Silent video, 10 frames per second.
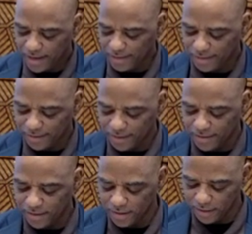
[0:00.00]
to
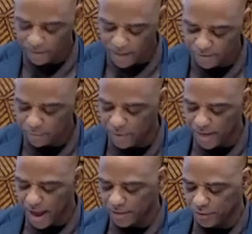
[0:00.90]
the left, but
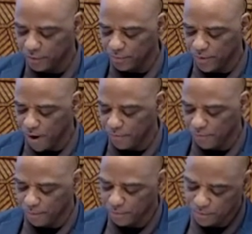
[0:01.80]
not too far
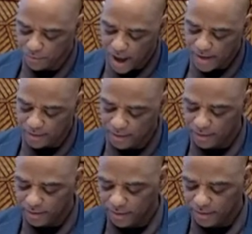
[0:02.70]
from the right,
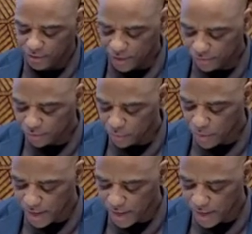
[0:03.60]
just away